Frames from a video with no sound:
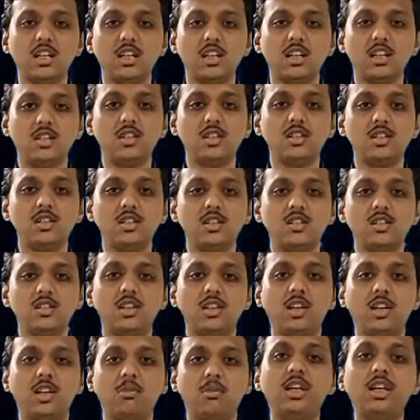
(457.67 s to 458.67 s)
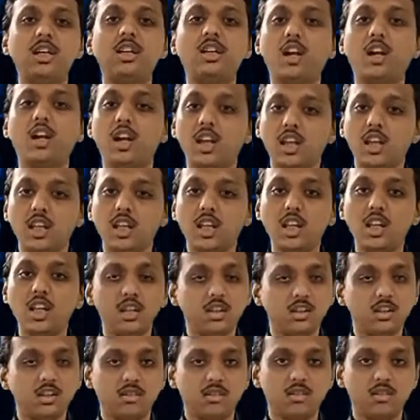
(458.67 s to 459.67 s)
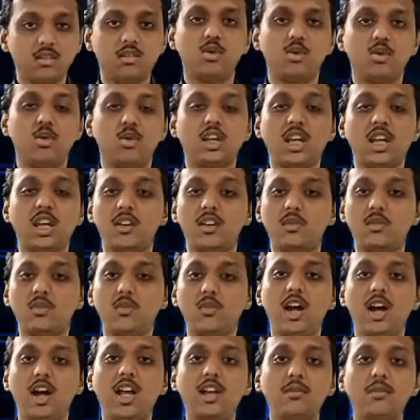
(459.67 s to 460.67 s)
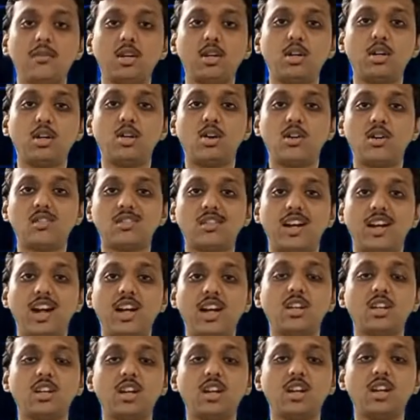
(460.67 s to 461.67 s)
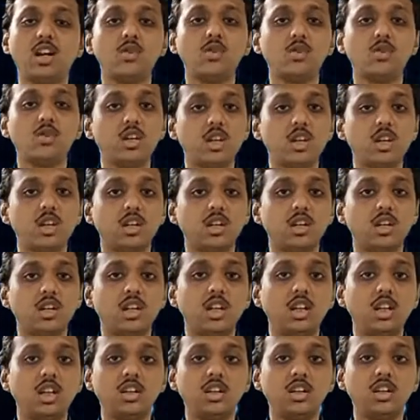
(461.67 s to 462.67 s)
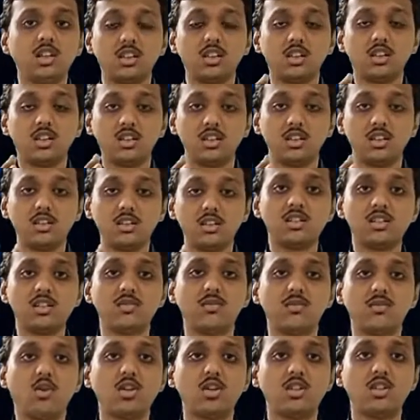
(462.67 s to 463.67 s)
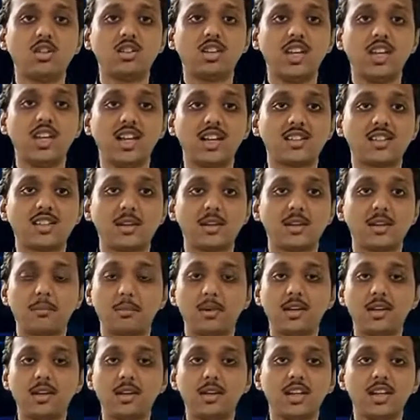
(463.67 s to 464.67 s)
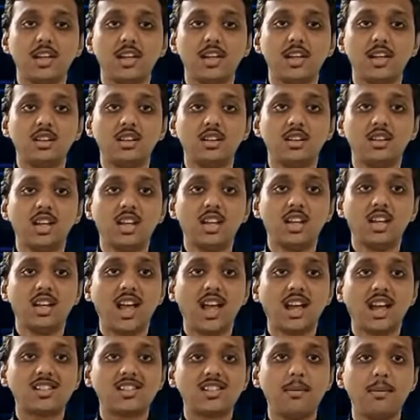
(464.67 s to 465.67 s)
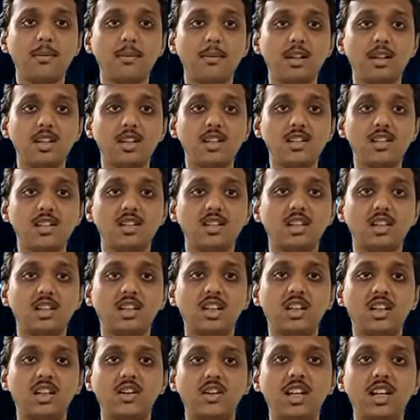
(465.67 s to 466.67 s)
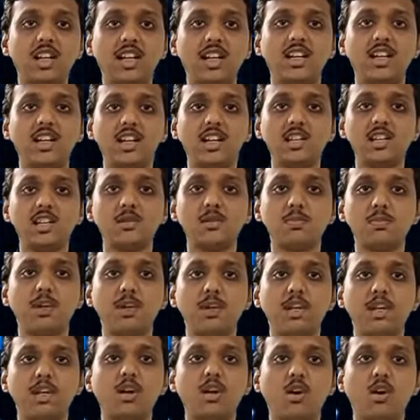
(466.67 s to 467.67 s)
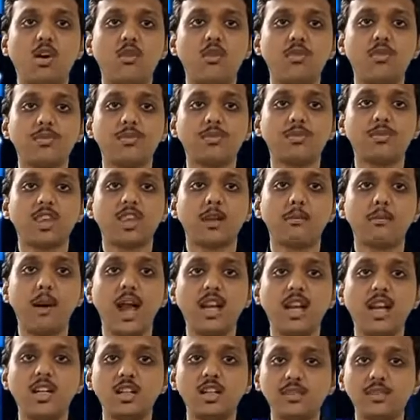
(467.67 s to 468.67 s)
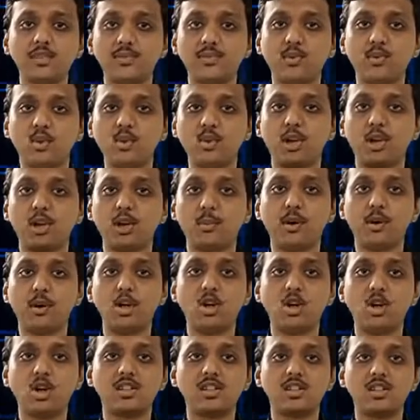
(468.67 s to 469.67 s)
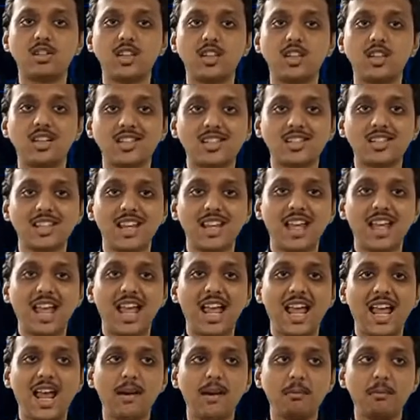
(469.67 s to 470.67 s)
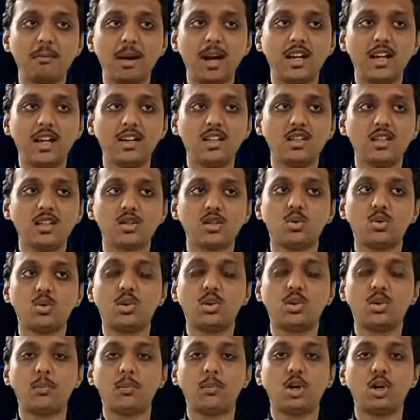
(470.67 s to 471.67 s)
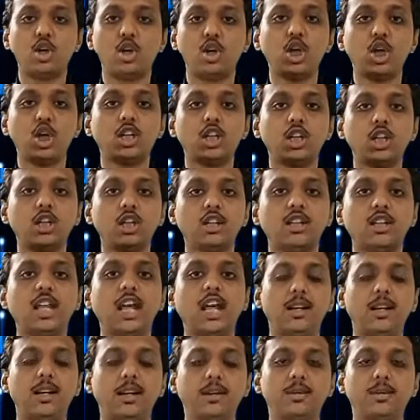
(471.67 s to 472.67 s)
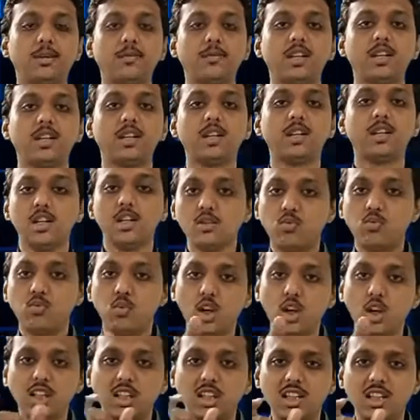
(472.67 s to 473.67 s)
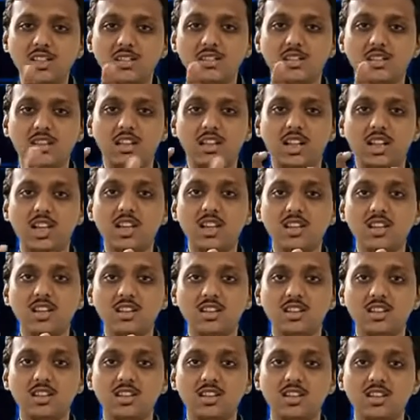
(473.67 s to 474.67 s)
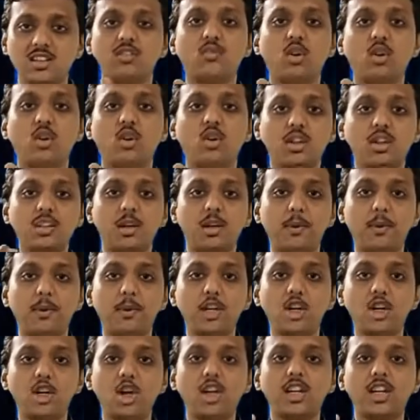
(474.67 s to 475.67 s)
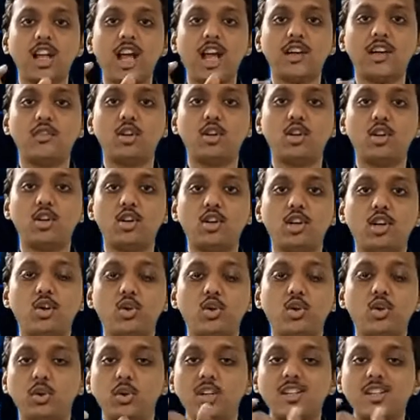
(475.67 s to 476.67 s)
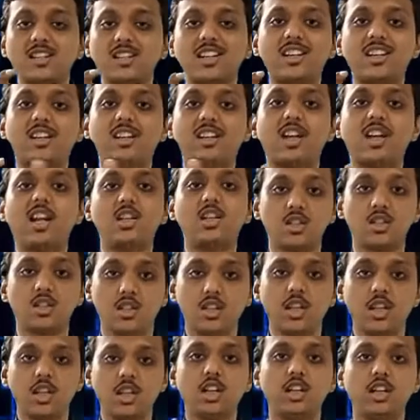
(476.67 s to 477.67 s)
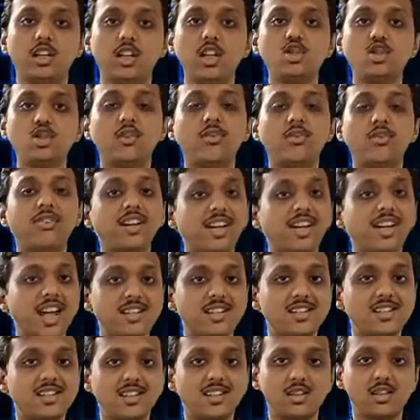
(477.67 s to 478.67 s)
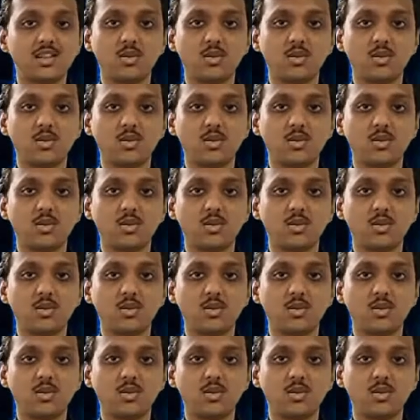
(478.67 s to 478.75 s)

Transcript: This is little bit tricky. Okay, why? Because right now, here just watch the example. The example is the given array is P of minus 4 triple dot 6 and minus 2 triple dot 10. What this range, what is triple dot? I have already told you, it's a range of indices.